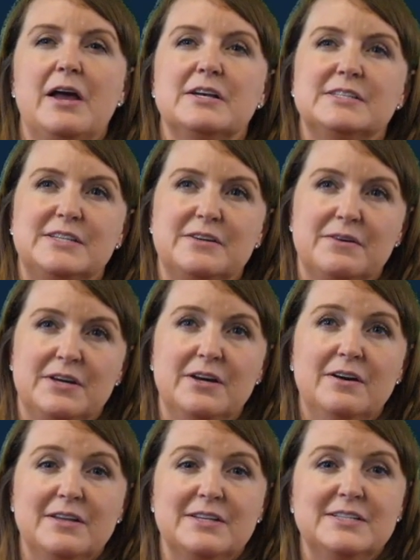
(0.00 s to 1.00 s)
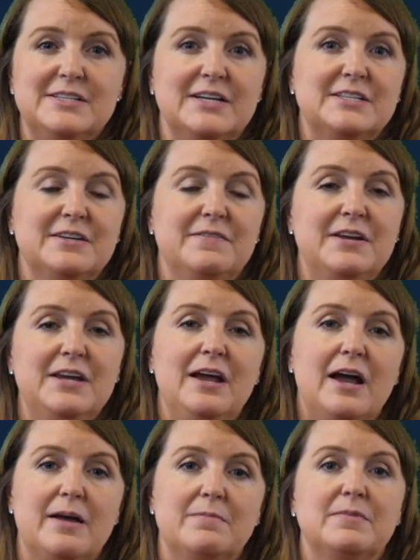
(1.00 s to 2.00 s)
So here on this activity,
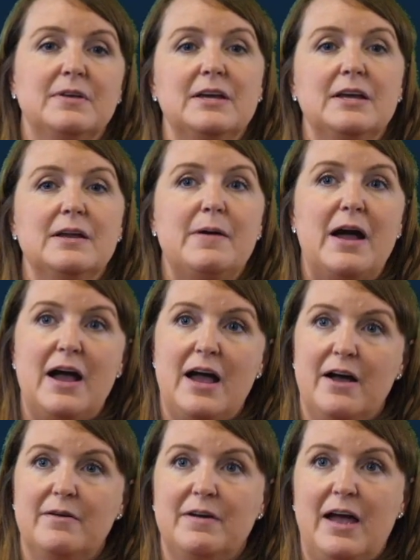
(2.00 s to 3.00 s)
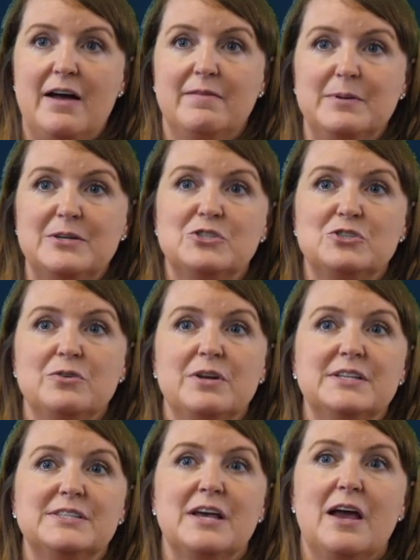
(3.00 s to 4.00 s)
I'm thinking about how helping
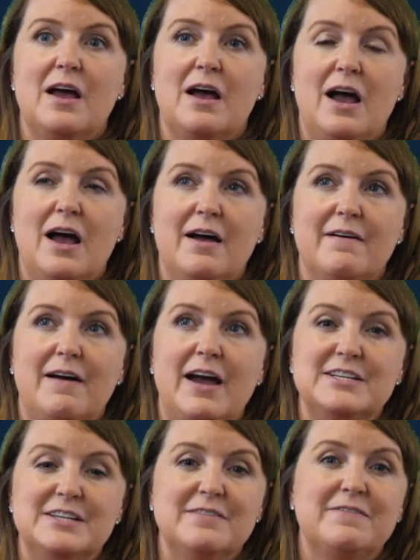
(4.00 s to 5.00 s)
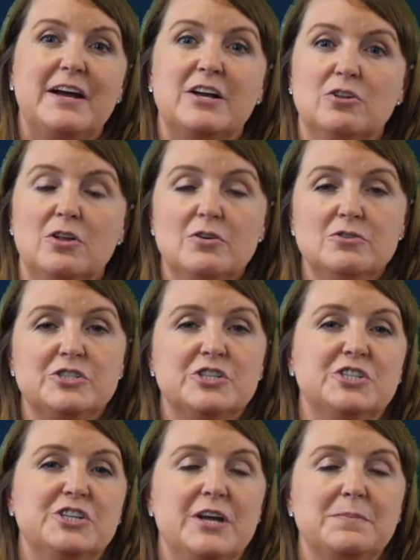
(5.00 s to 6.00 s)
students identify
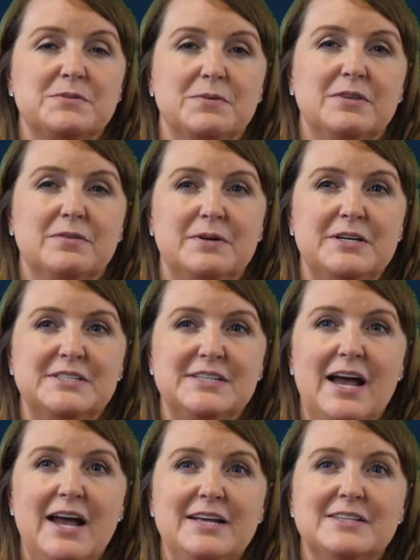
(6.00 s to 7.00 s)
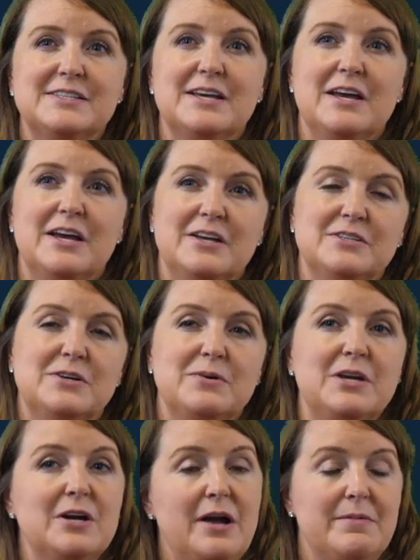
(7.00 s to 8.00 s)
closed shapes with 3 sides. And so
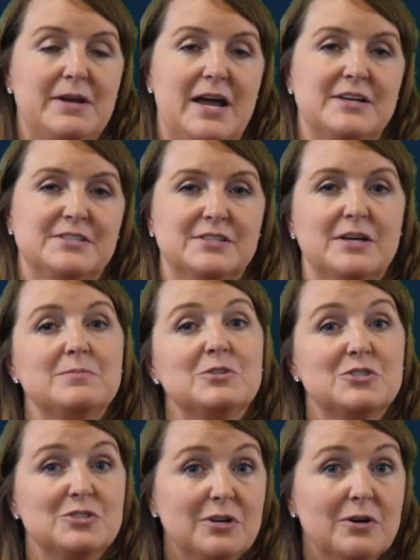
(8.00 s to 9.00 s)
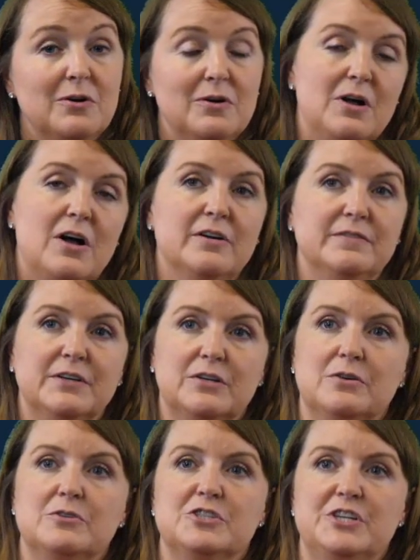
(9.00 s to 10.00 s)
here I would ask them to circle all of the
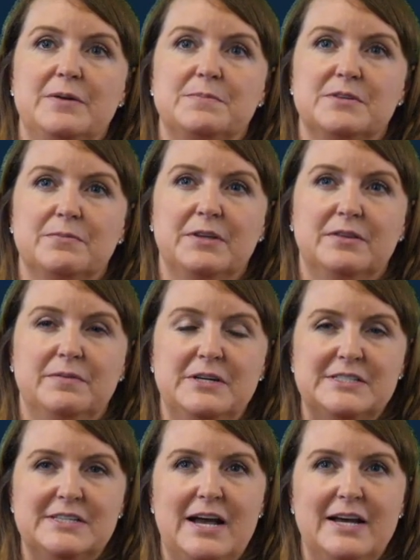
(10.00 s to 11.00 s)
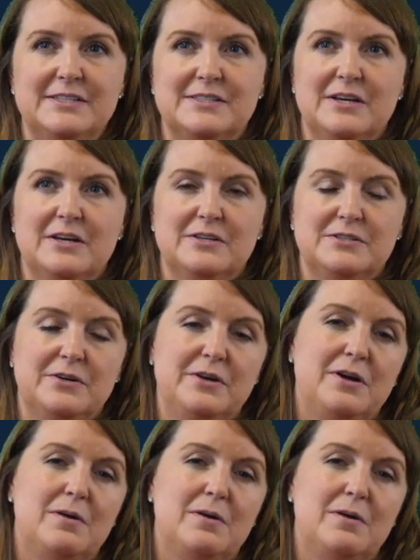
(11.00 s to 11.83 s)
closed shapes with 3 sides. So here